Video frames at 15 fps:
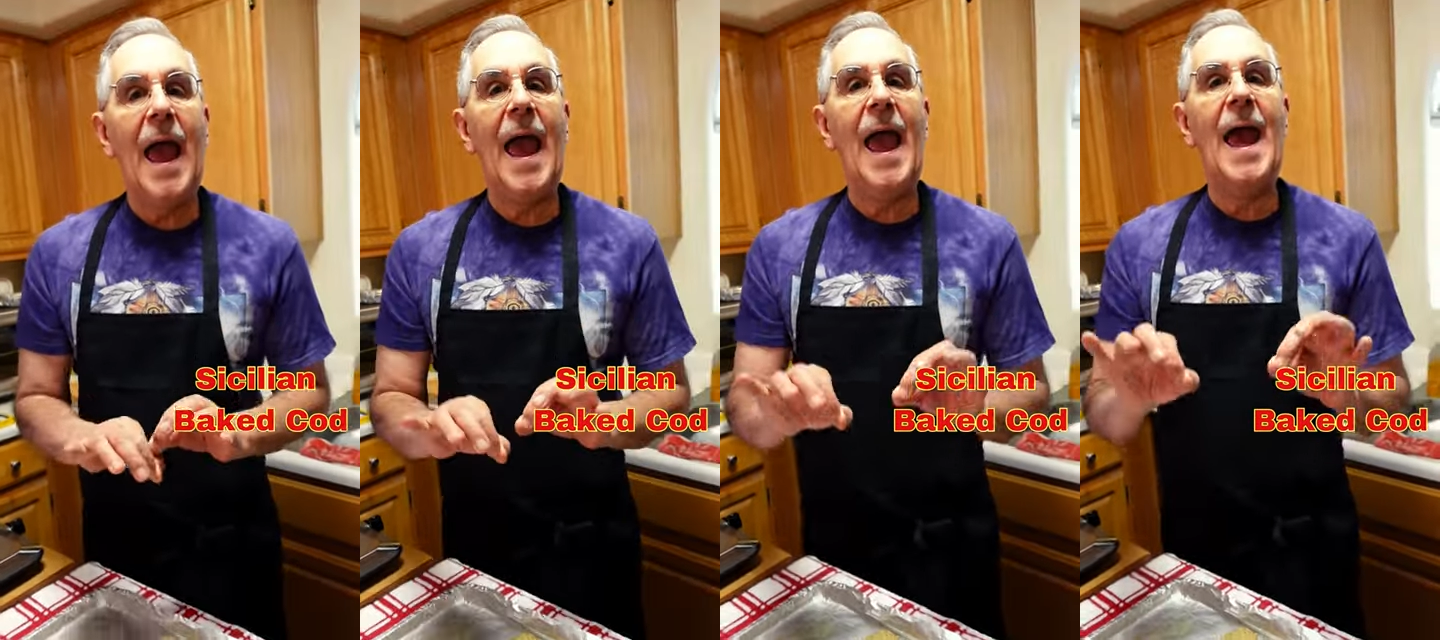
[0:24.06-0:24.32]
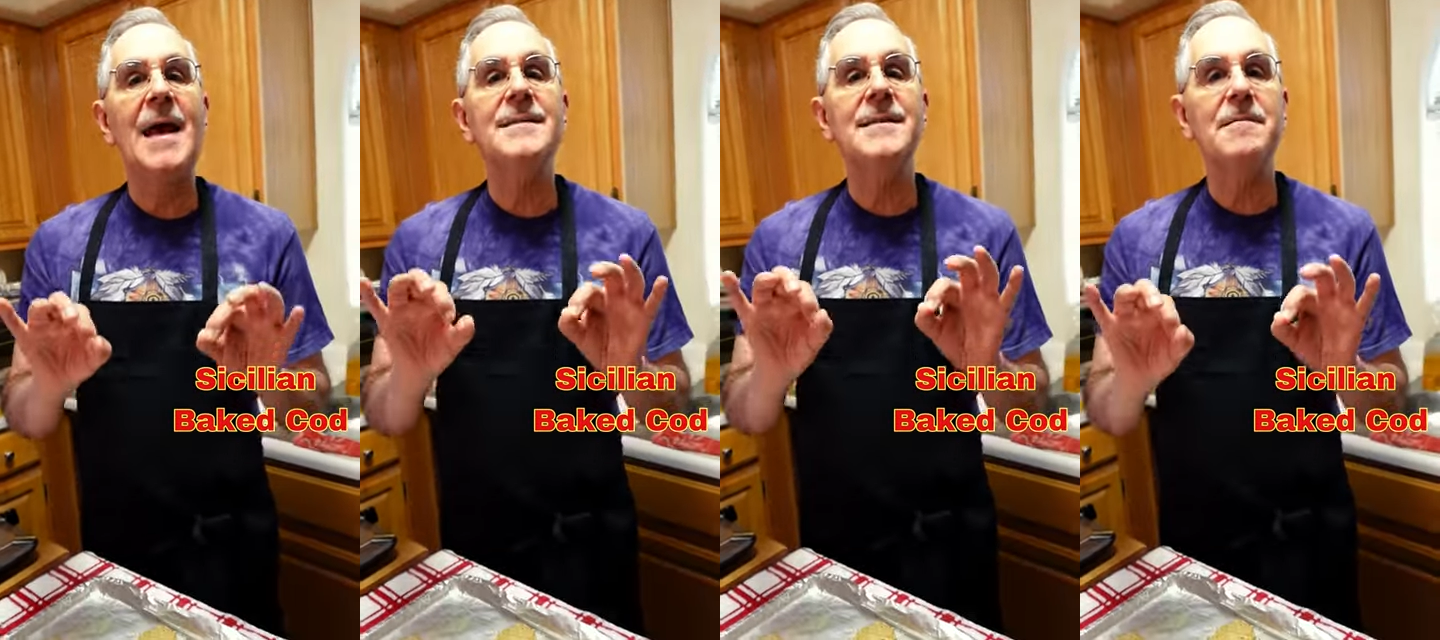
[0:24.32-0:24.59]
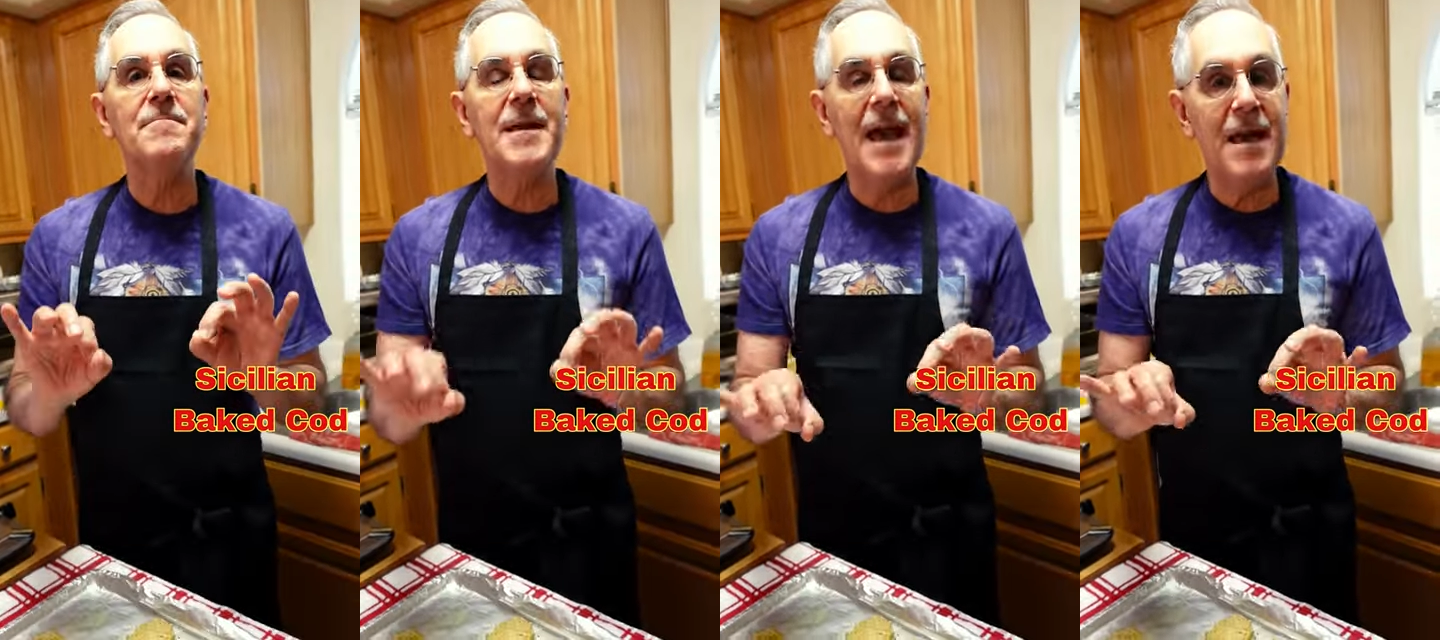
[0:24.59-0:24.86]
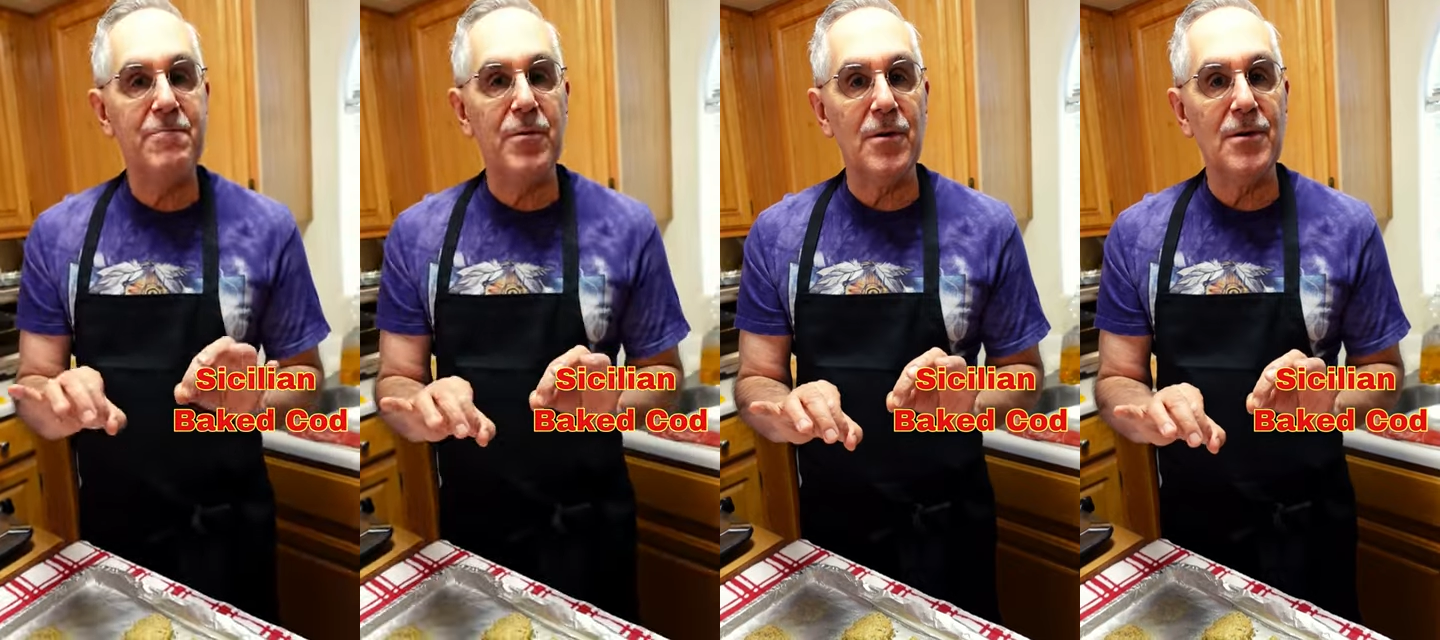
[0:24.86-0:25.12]
and some
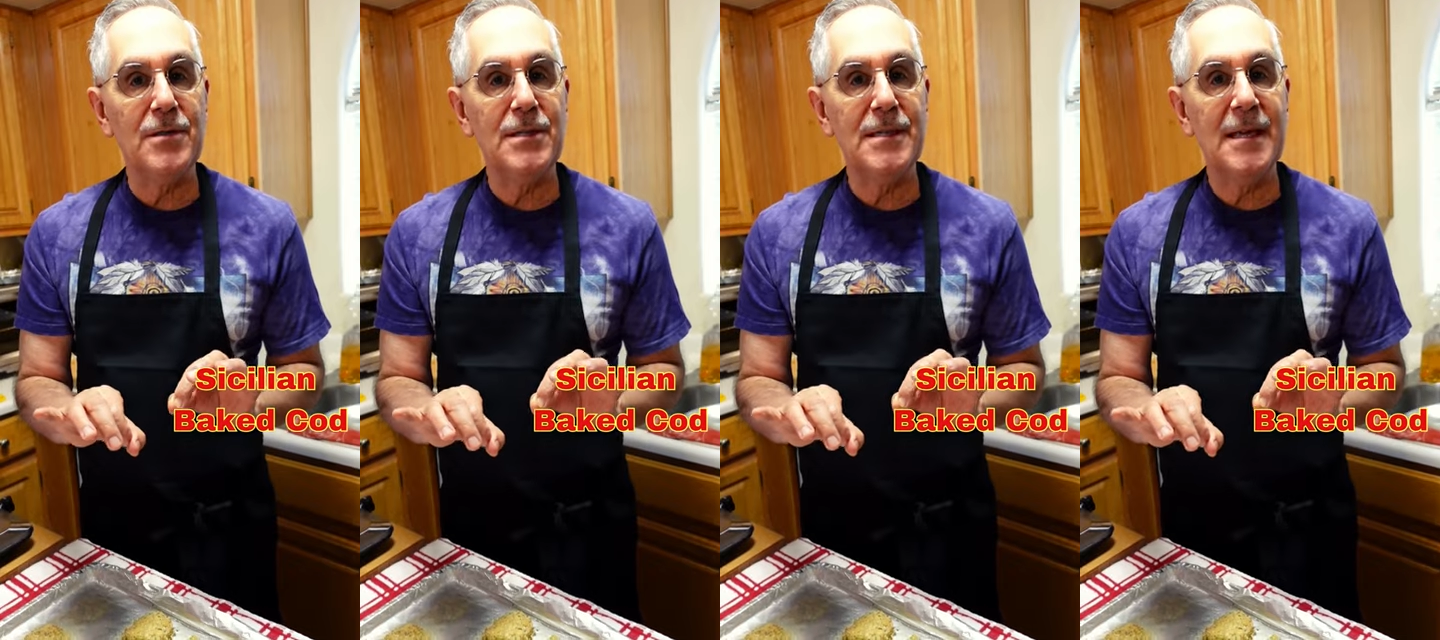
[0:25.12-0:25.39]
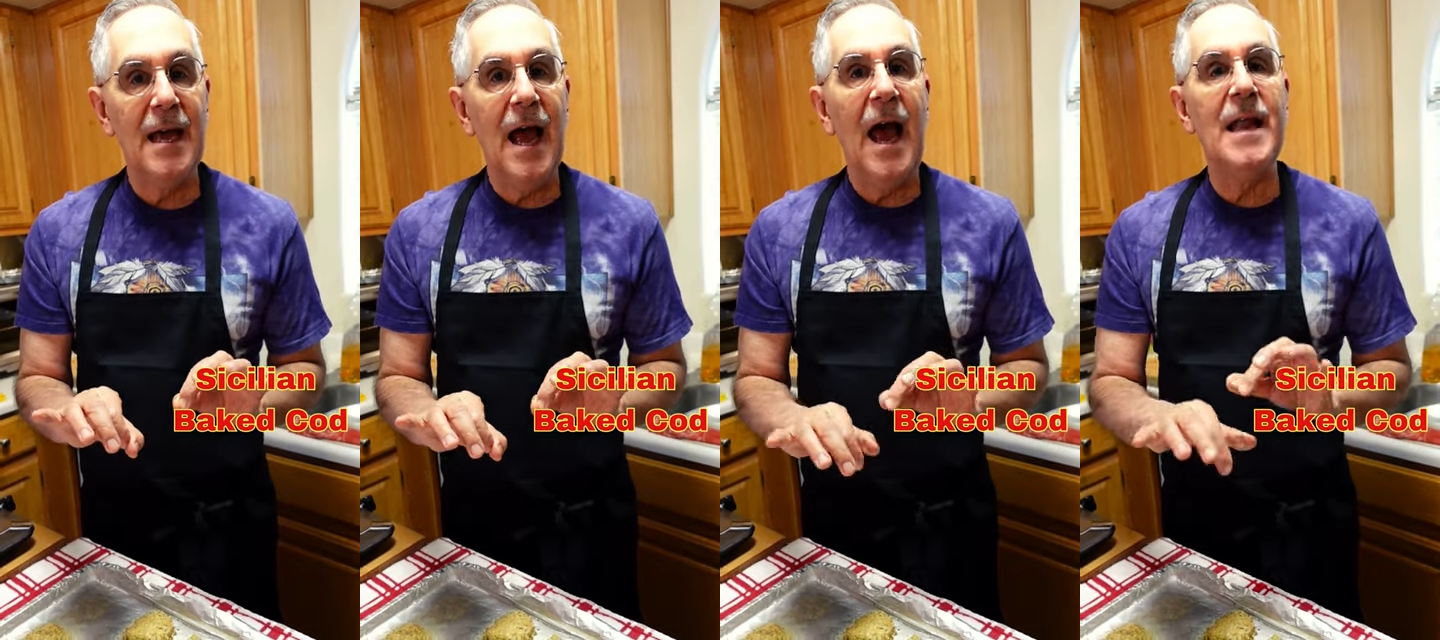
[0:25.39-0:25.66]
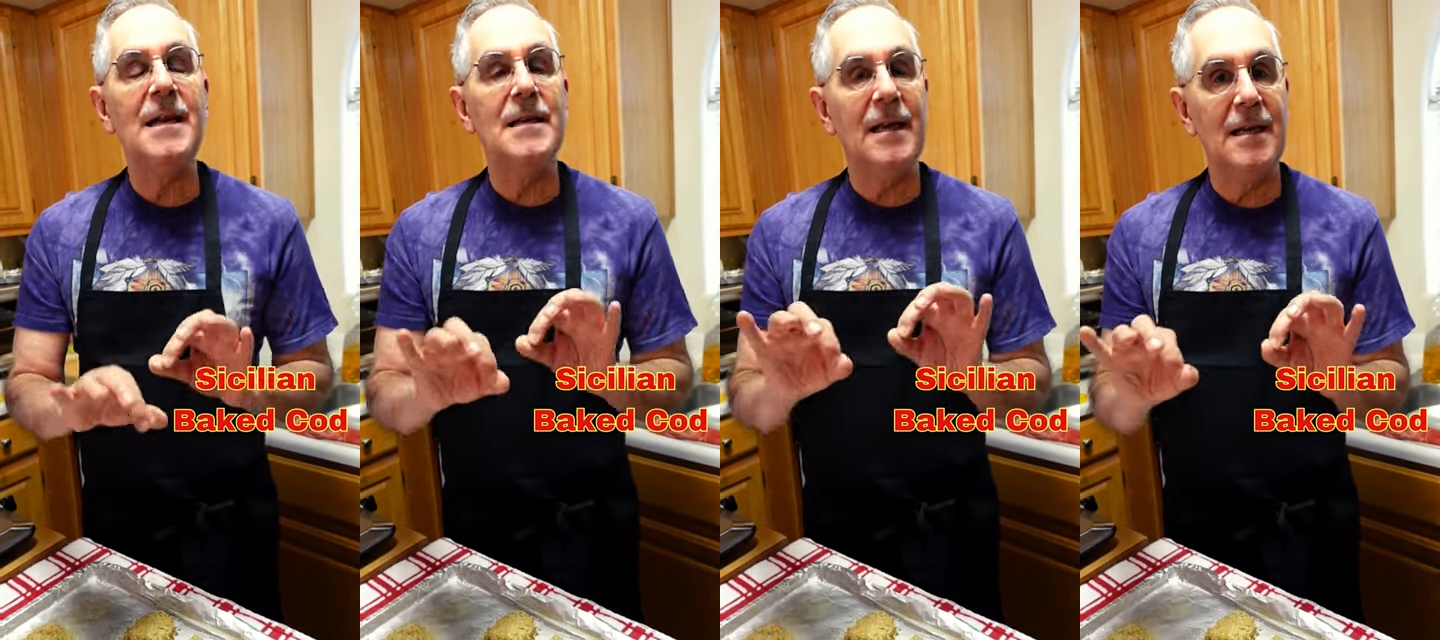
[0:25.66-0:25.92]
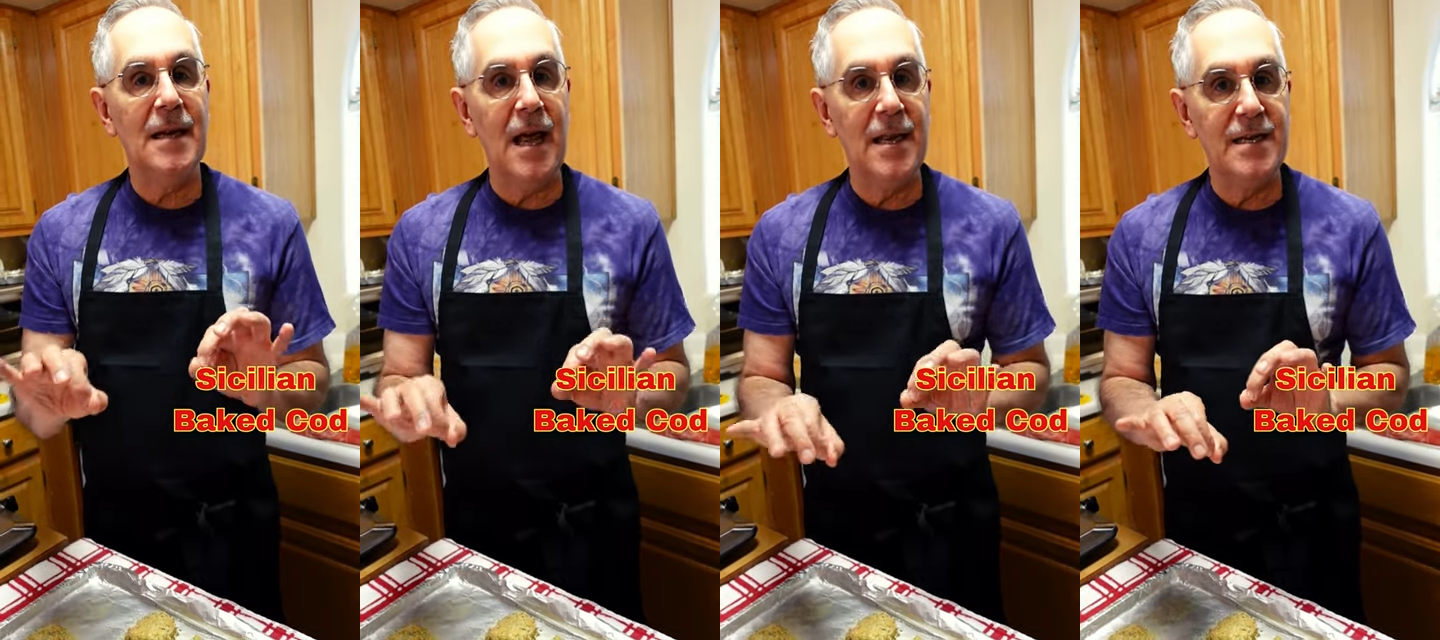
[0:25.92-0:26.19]
capers and a
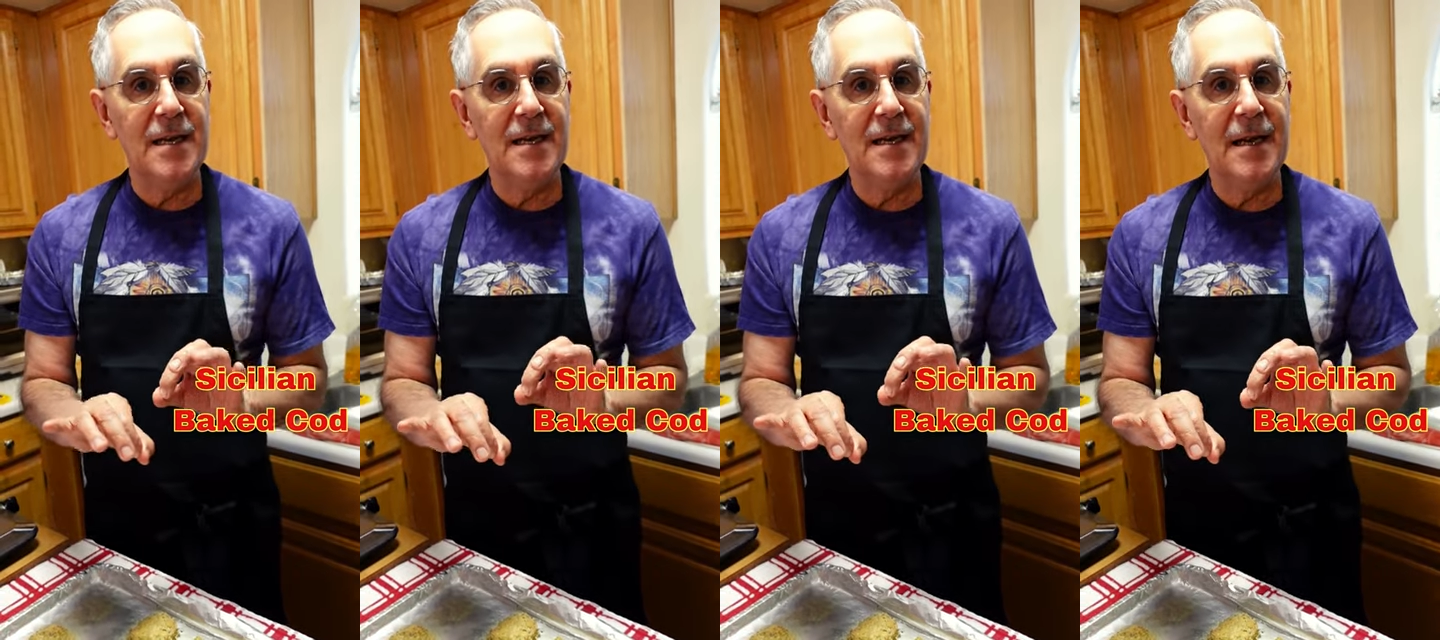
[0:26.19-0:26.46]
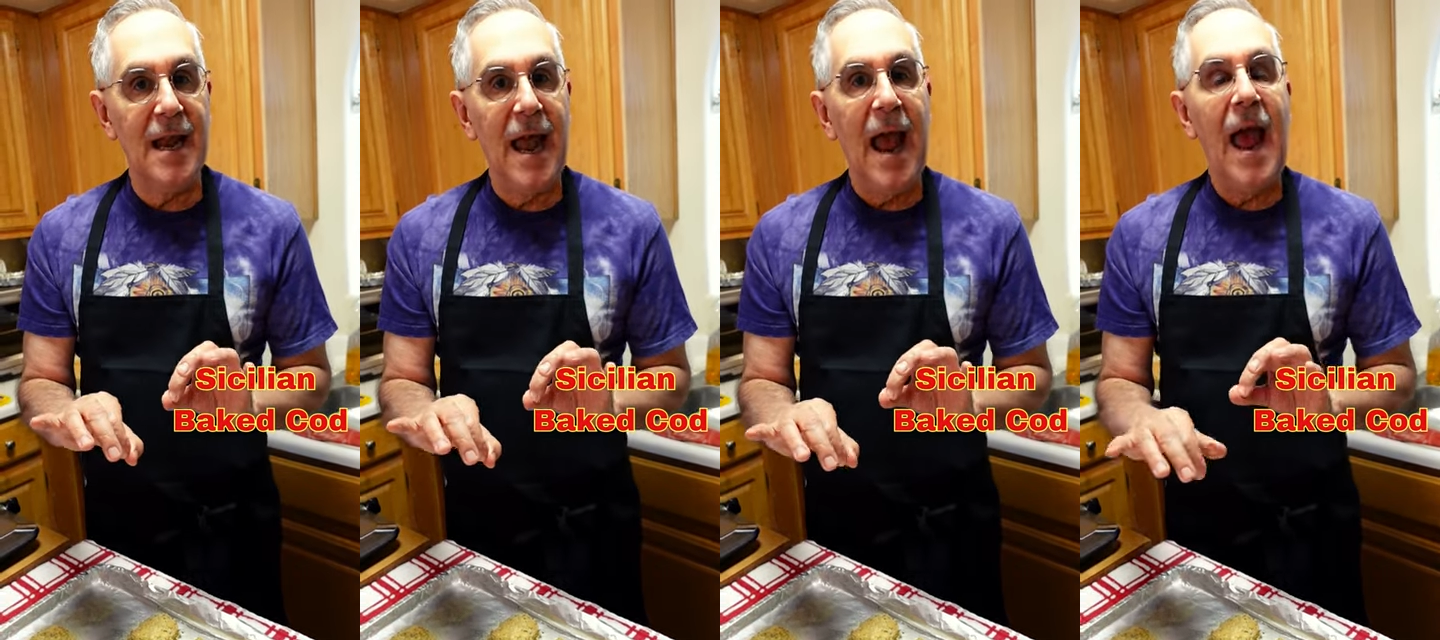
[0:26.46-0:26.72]
little onion